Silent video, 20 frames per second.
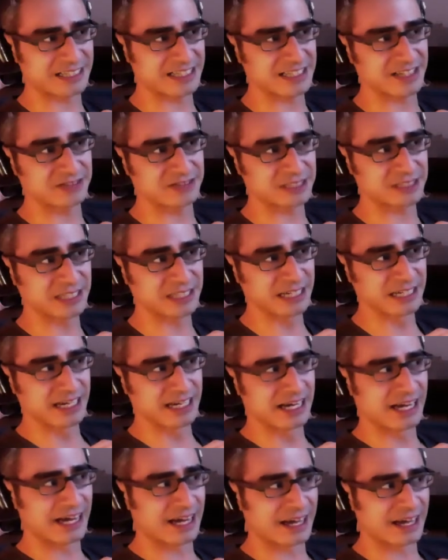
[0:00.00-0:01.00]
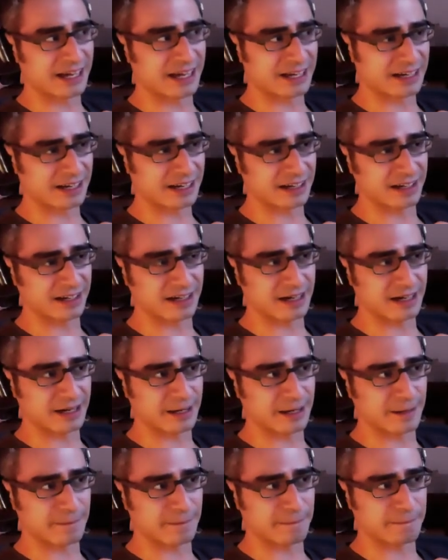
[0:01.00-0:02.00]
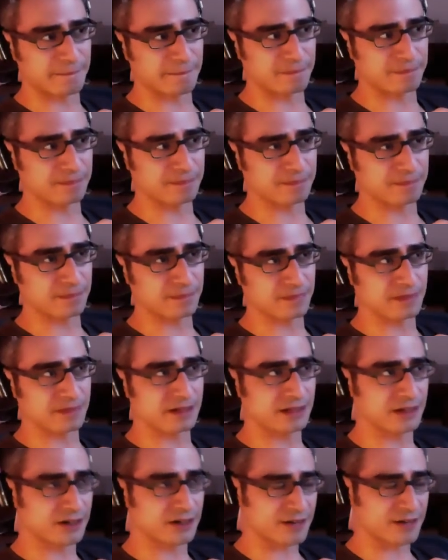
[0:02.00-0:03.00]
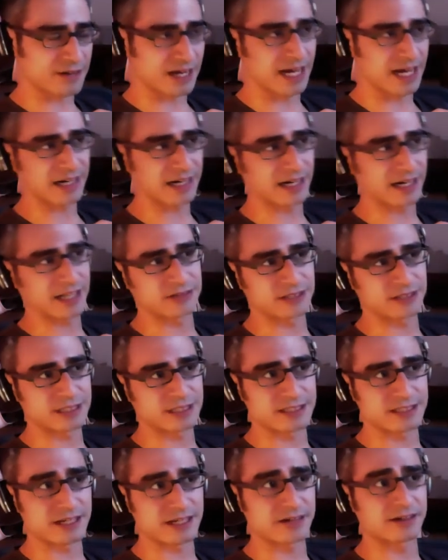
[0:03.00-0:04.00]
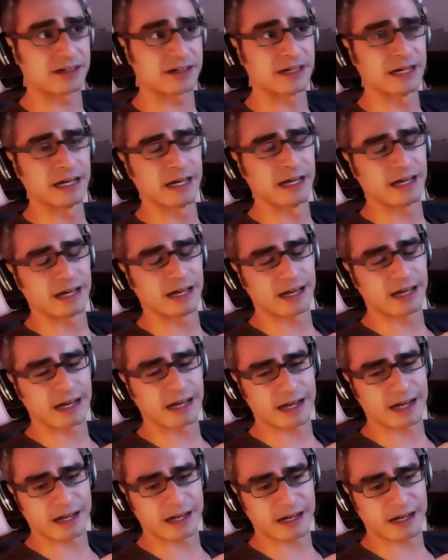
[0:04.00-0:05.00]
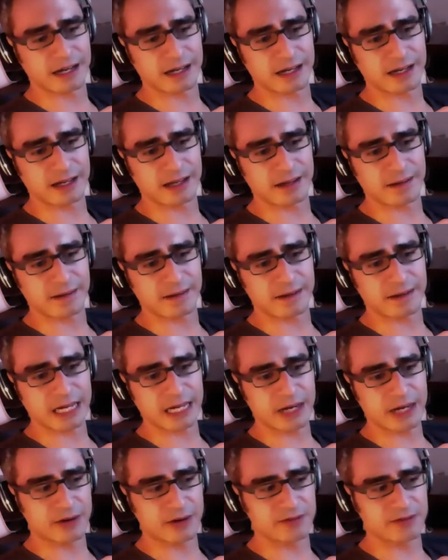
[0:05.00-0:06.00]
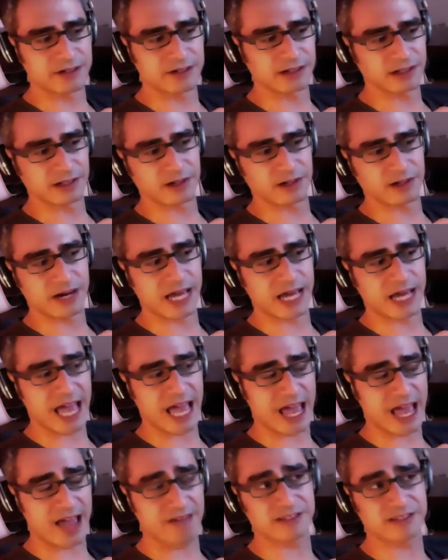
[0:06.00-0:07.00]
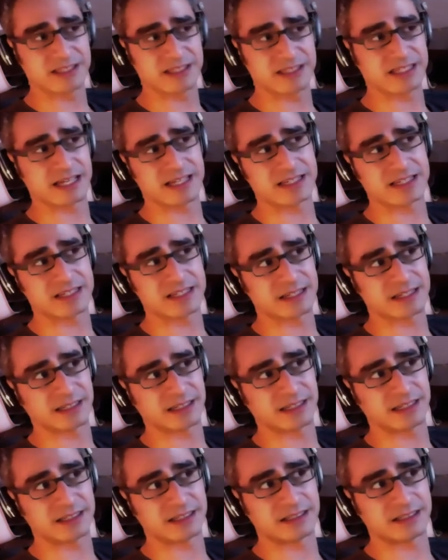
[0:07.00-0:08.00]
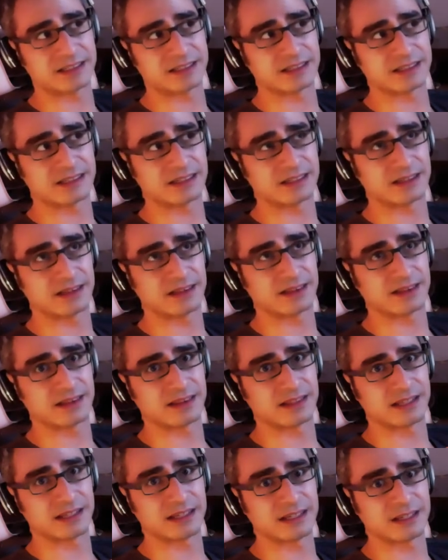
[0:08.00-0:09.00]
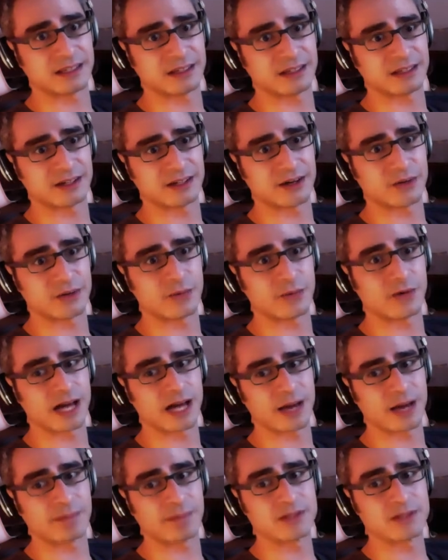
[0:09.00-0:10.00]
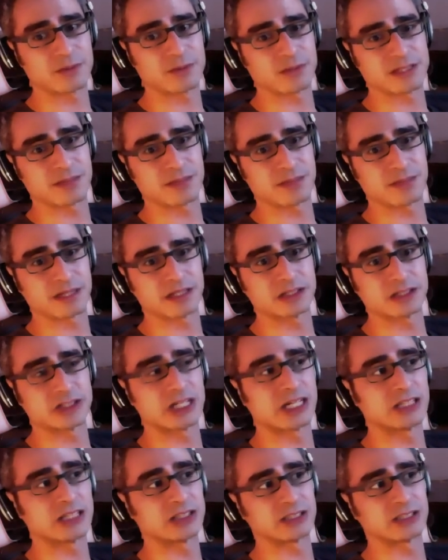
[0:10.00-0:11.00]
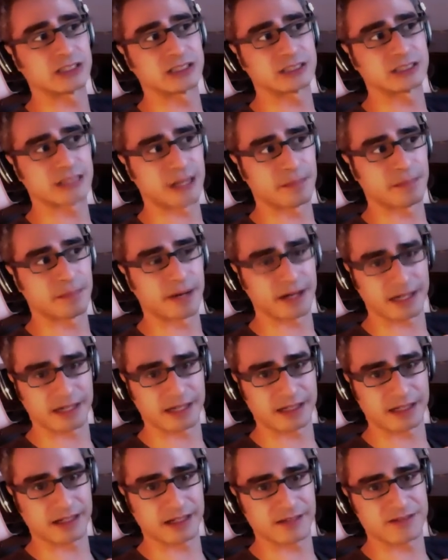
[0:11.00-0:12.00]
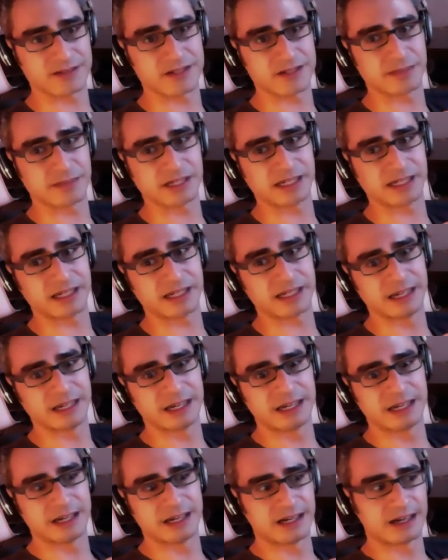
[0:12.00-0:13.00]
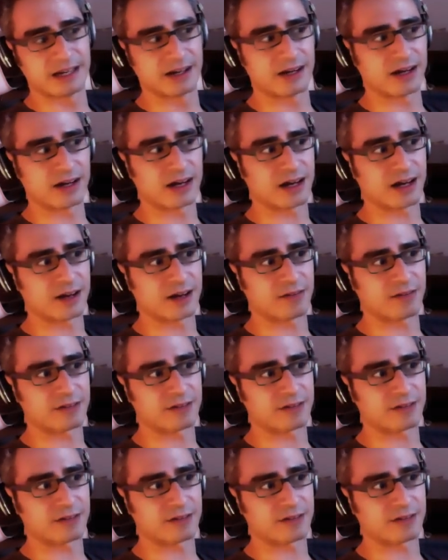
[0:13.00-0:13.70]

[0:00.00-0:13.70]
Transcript: entry, and if I add an entry, etc. However, I haven't tested the what happens when somebody changes a bucket. If somebody for